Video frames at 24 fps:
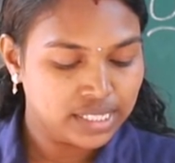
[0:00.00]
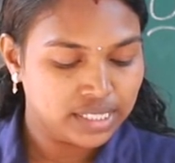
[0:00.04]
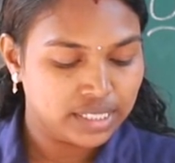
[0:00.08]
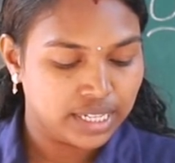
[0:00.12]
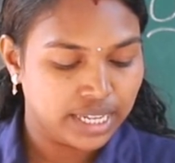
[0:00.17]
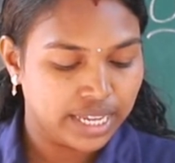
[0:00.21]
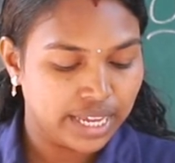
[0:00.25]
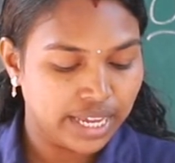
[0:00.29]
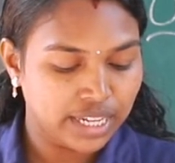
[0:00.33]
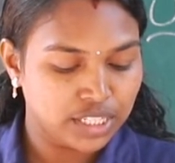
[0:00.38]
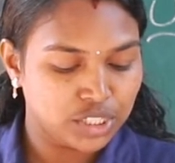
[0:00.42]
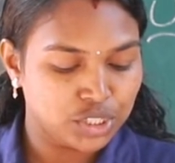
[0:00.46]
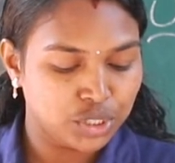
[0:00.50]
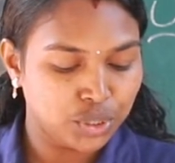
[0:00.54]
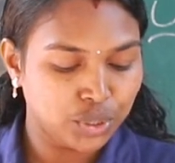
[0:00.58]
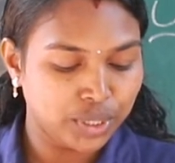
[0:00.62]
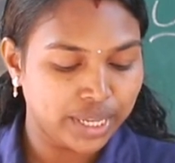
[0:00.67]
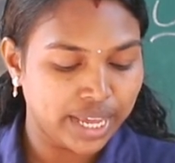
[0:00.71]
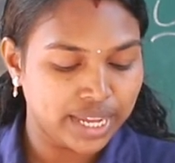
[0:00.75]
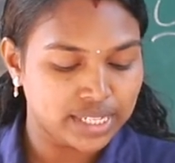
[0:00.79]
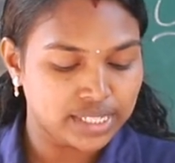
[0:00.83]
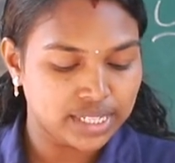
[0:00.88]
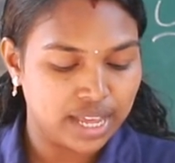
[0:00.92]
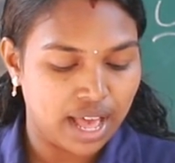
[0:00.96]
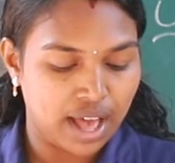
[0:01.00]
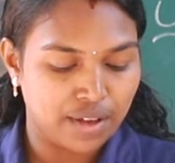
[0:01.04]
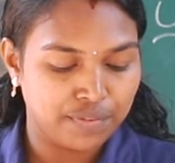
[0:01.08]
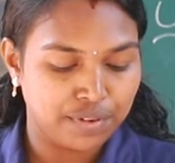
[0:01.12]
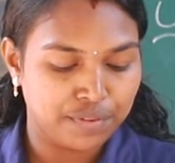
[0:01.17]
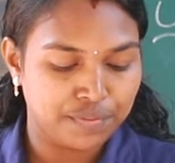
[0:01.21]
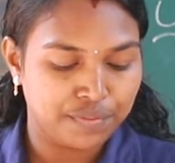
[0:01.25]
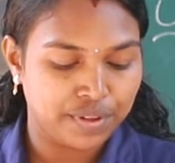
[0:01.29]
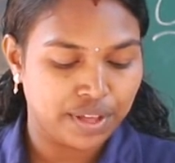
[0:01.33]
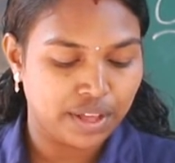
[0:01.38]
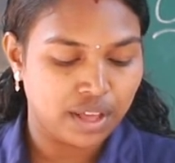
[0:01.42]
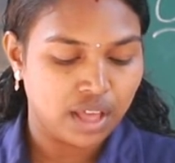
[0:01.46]
He took it,
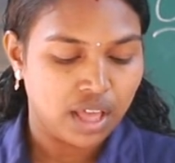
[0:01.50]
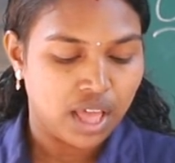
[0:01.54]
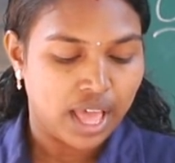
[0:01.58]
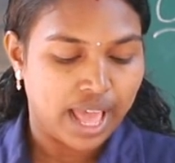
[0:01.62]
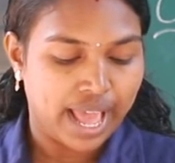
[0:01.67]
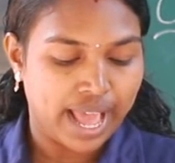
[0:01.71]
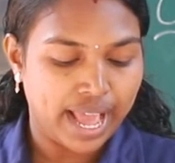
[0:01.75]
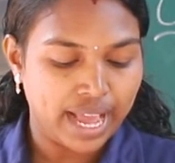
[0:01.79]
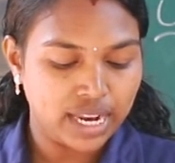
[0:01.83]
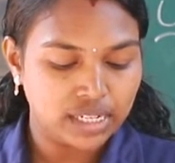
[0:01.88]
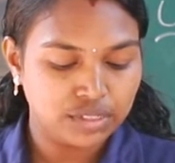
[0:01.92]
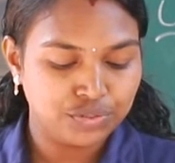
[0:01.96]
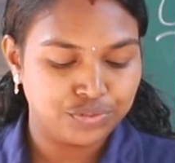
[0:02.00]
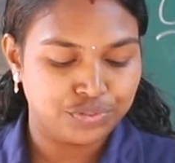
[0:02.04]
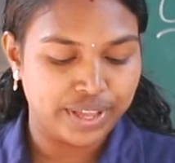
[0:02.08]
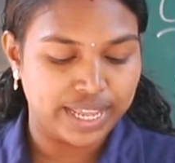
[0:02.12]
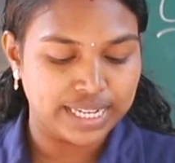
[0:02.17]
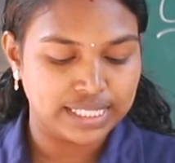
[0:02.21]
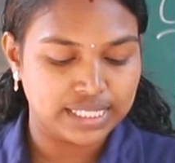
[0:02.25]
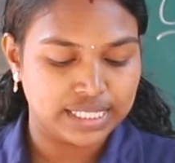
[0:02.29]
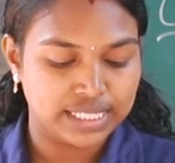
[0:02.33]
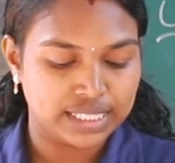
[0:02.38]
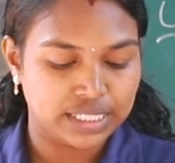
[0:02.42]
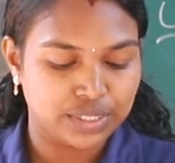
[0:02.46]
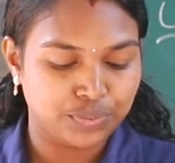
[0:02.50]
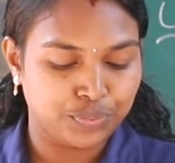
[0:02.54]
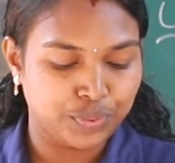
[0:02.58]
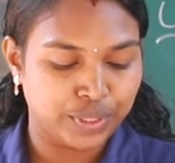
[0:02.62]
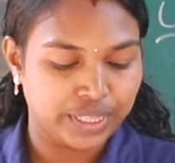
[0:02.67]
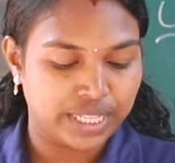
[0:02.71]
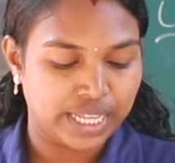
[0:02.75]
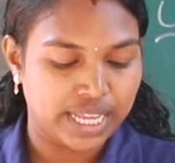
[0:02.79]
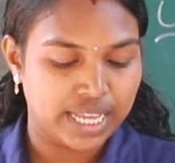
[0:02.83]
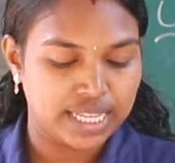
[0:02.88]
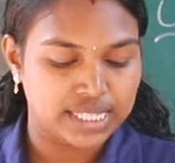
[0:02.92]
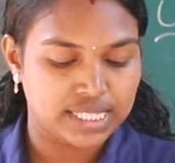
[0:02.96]
however, and felt it
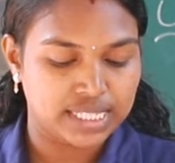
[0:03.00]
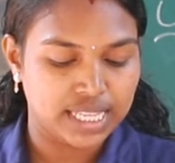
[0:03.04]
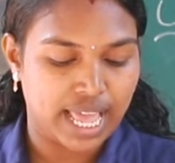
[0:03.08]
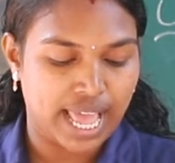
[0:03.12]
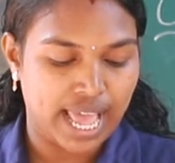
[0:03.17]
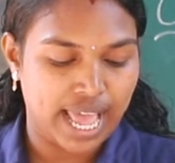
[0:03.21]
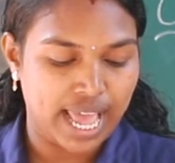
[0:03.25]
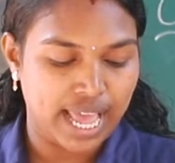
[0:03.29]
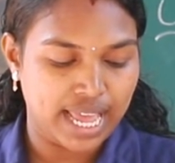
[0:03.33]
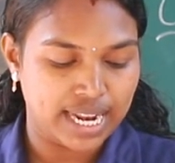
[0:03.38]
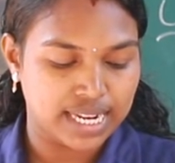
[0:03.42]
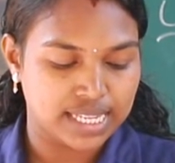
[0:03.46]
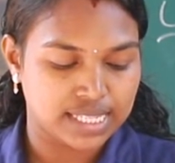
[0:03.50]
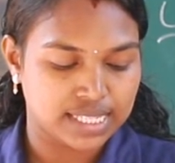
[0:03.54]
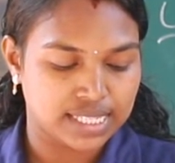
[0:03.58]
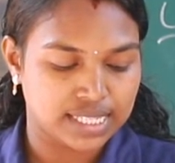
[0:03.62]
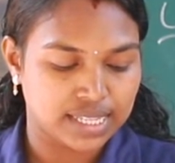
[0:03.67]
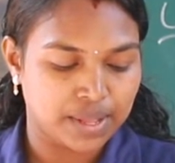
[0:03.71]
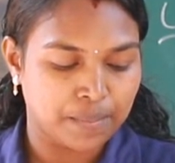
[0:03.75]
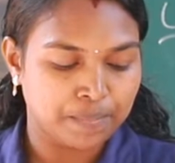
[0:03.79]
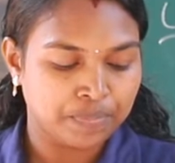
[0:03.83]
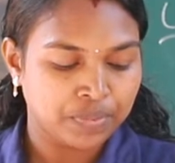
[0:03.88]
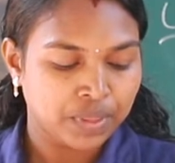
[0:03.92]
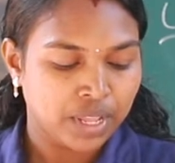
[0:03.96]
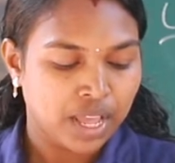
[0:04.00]
with his hands.